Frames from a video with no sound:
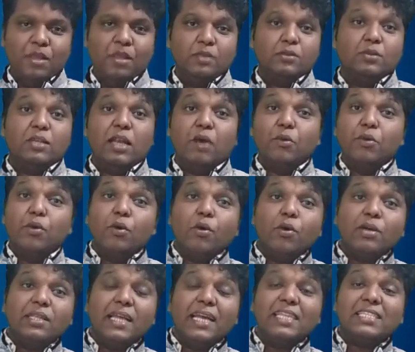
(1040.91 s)
So now you
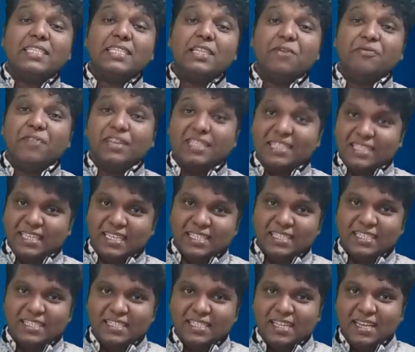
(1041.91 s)
got the HCF as
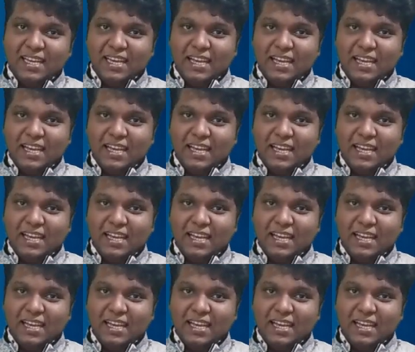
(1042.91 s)
6